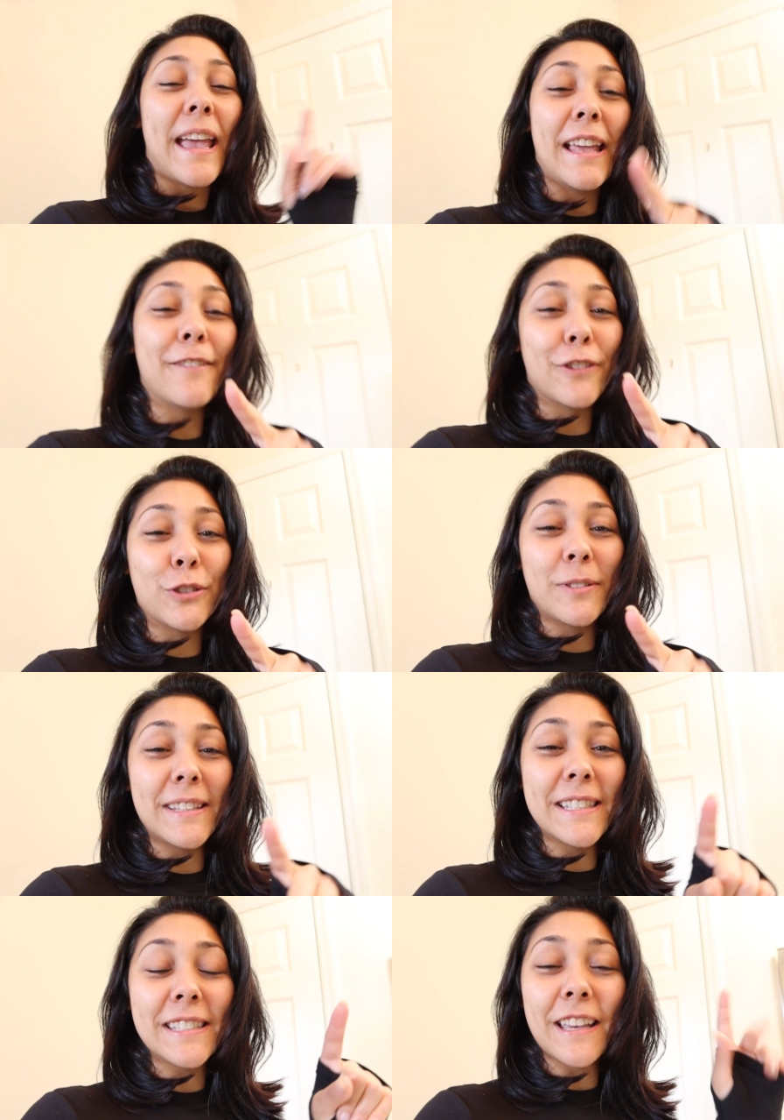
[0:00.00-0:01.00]
And if you're new to
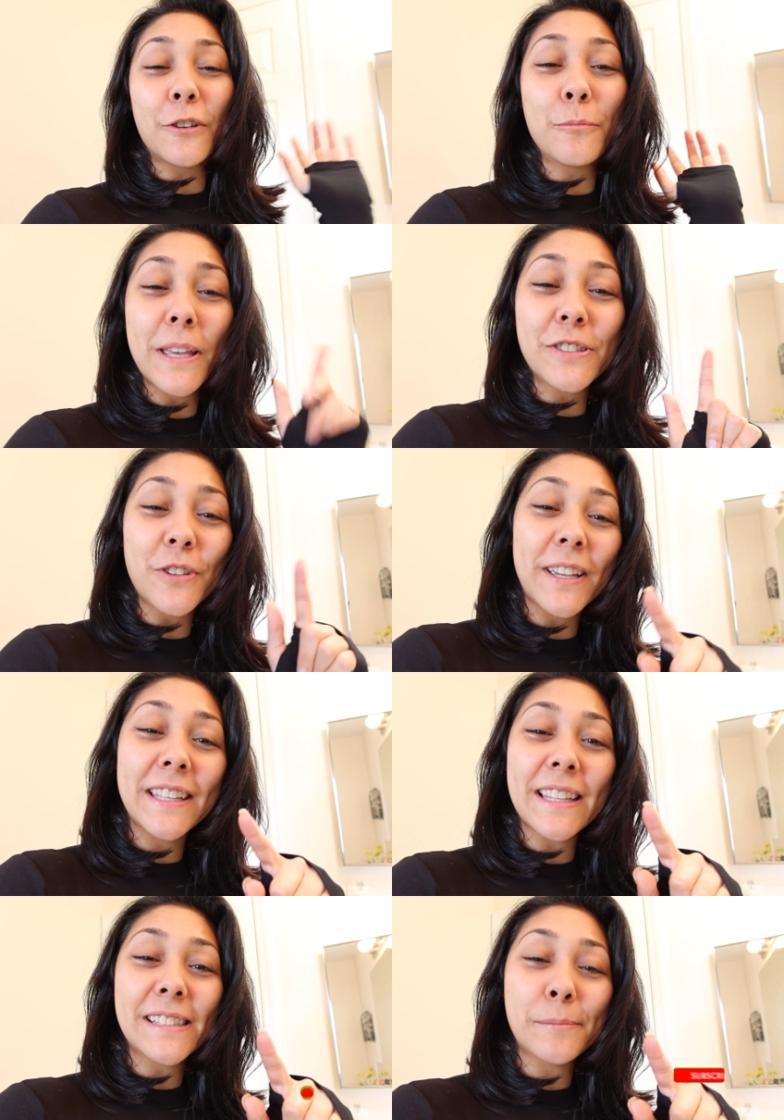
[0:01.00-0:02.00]
this channel, make sure you
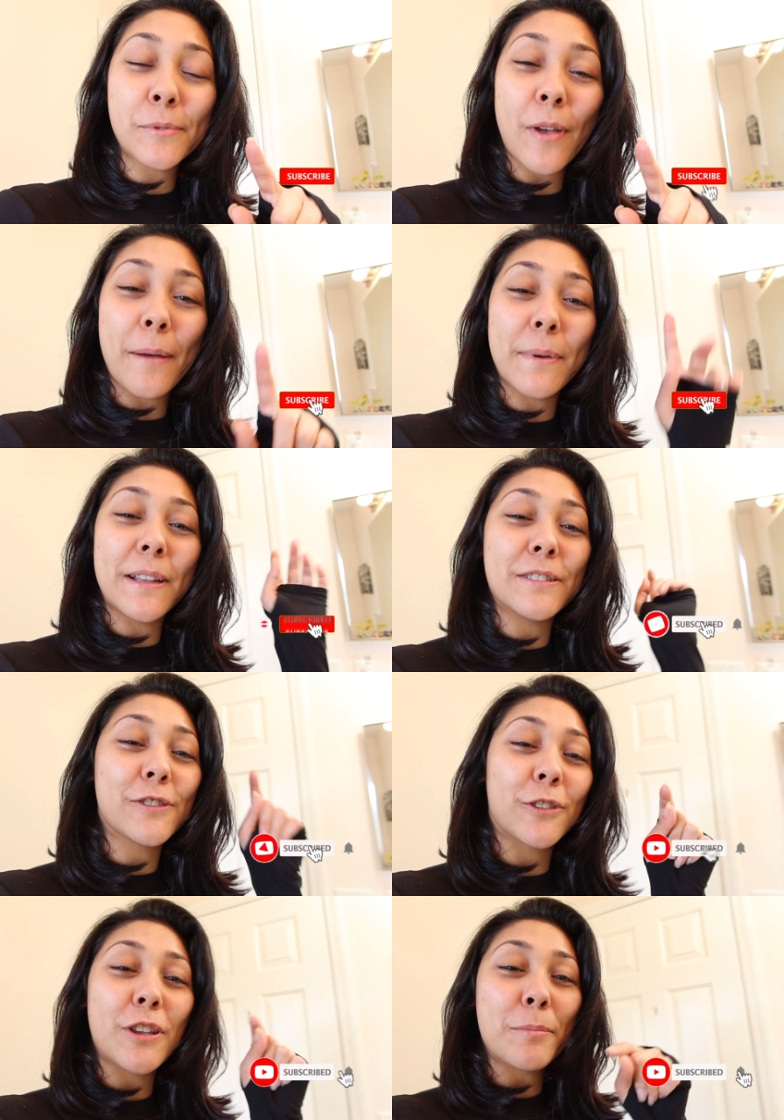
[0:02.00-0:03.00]
hit that subscribe button,
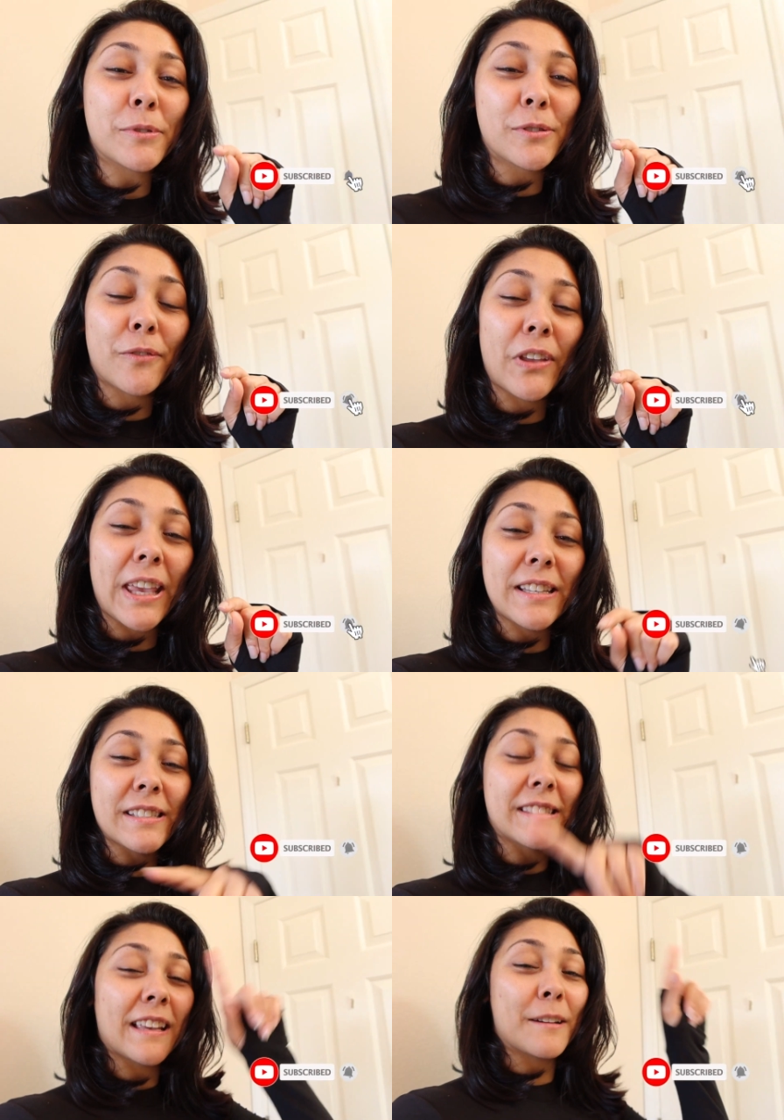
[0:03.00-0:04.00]
turn on your post
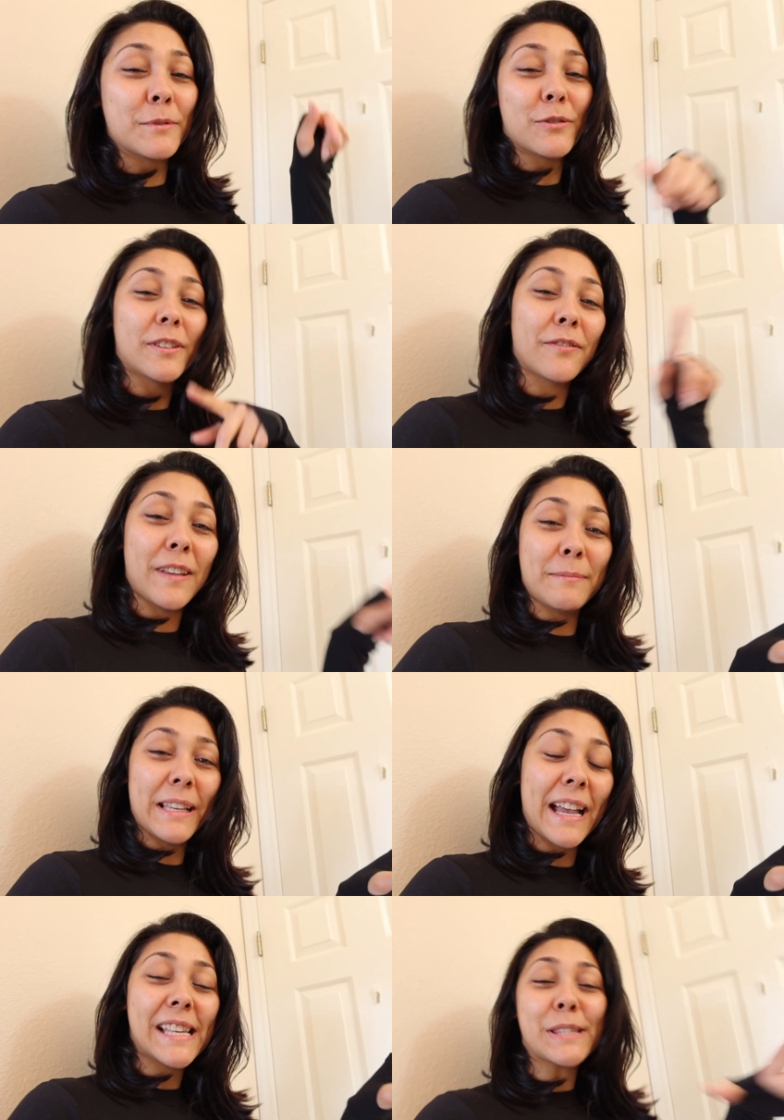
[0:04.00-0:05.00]
notifications, and come and join the family,
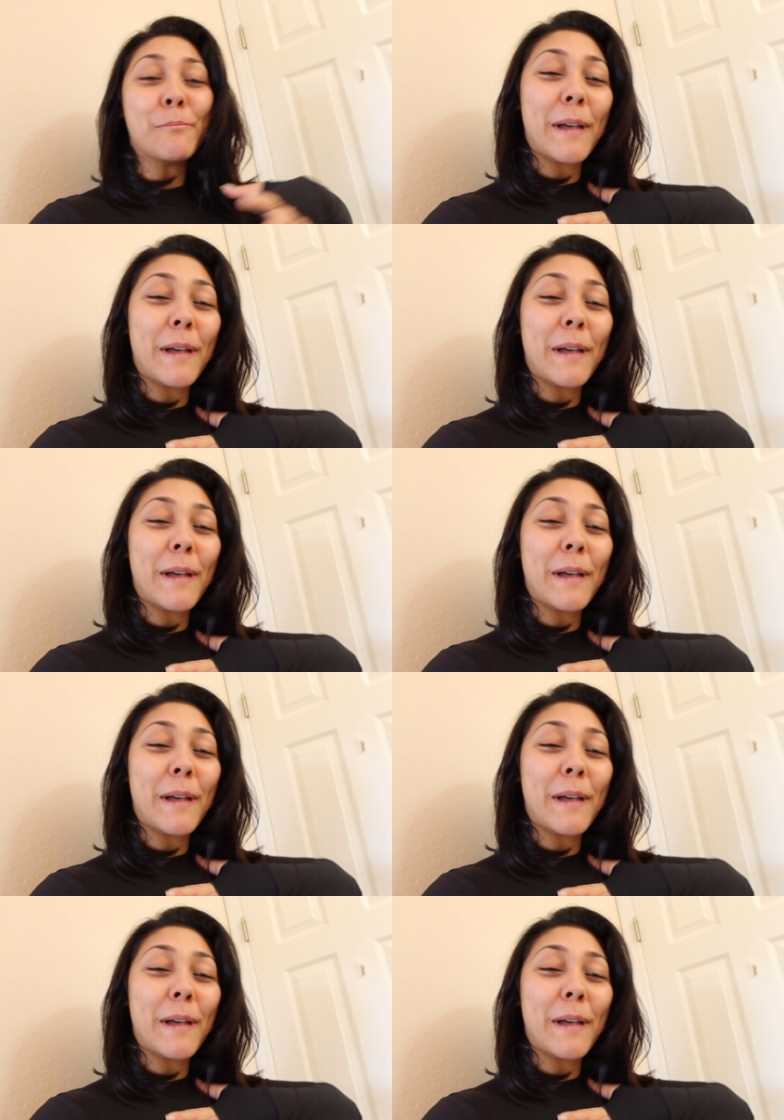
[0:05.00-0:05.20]
guys.